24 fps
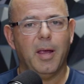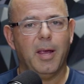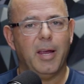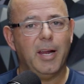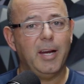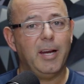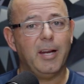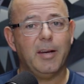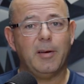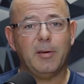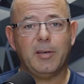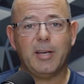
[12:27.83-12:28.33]
he
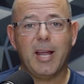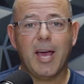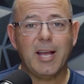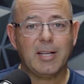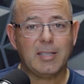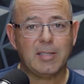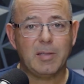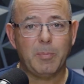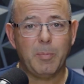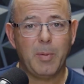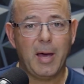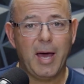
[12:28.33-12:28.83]
didn't
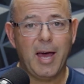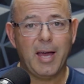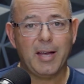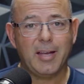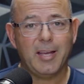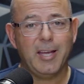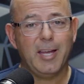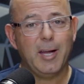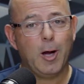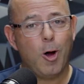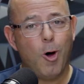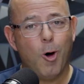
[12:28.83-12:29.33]
text them
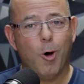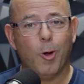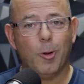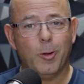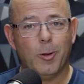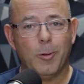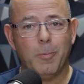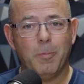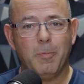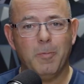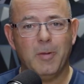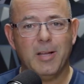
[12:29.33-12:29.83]
back. He called
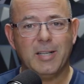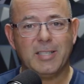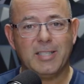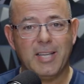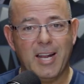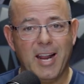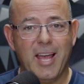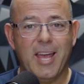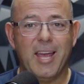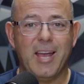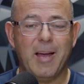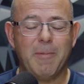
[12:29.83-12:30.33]
them and
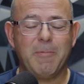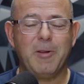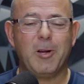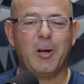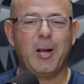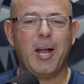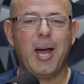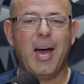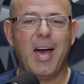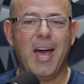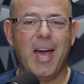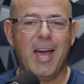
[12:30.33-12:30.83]
said, Hey, I'm your
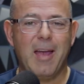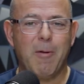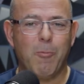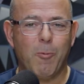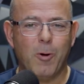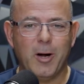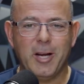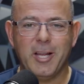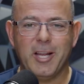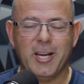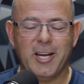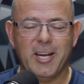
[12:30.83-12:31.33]
guy.
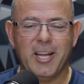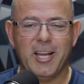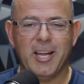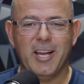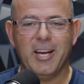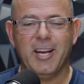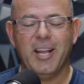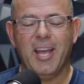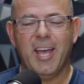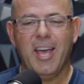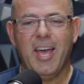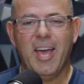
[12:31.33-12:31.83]
What do you
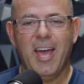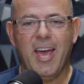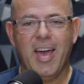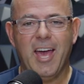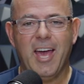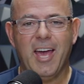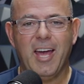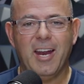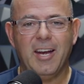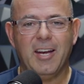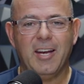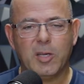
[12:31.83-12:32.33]
need?
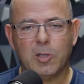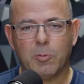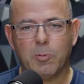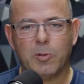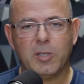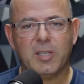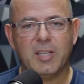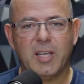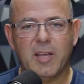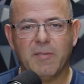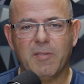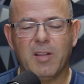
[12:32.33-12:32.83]
And he's
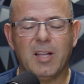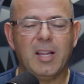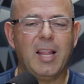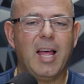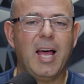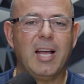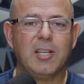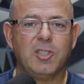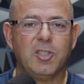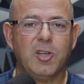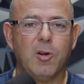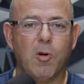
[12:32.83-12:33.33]
received in the
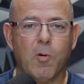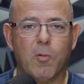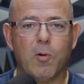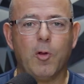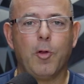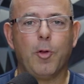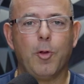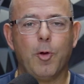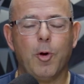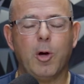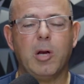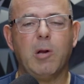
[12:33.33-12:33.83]
last year over
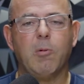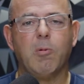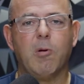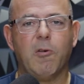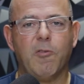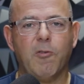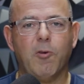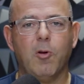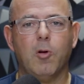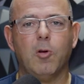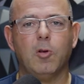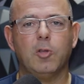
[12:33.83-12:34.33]
30
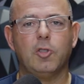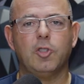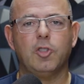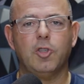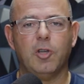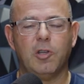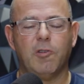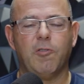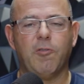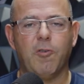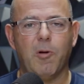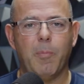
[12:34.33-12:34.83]
referrals
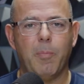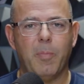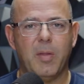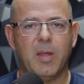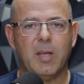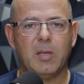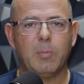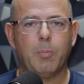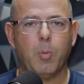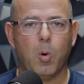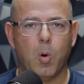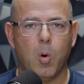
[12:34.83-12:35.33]
just from
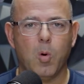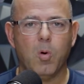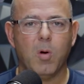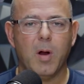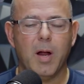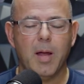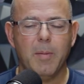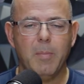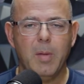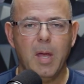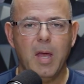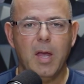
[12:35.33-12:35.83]
this
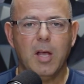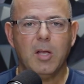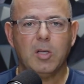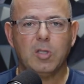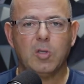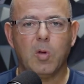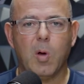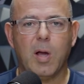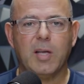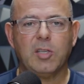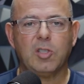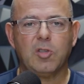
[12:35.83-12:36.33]
program.
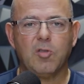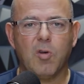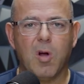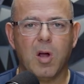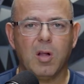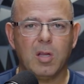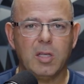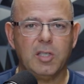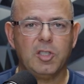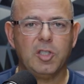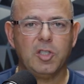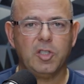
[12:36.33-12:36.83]
So I
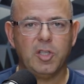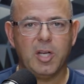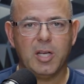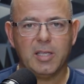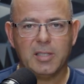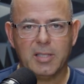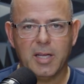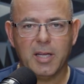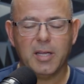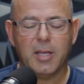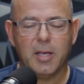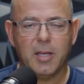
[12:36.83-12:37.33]
strongly
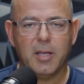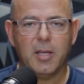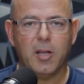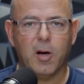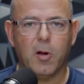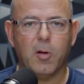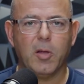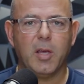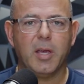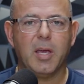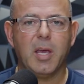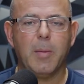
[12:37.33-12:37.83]
suggest that you, you
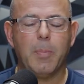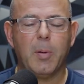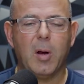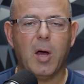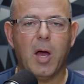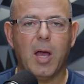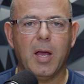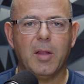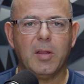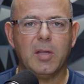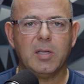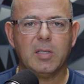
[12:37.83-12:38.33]
know you keep an
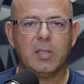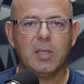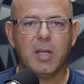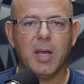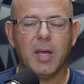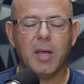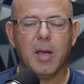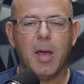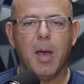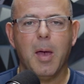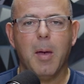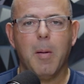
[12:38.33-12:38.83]
eye on this
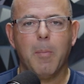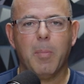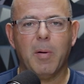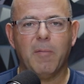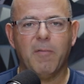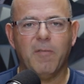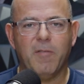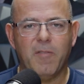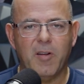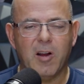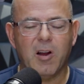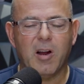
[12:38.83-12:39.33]
thing,
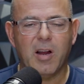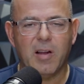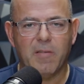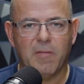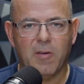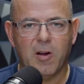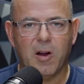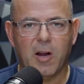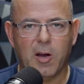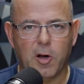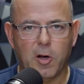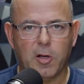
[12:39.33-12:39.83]
but very,
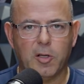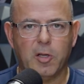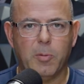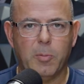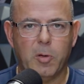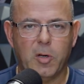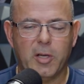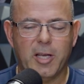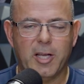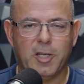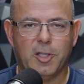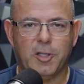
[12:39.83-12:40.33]
very good
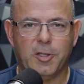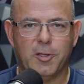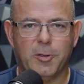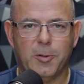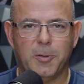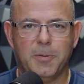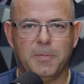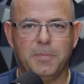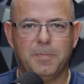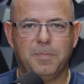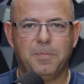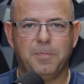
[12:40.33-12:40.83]
communication
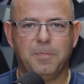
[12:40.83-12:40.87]
tool.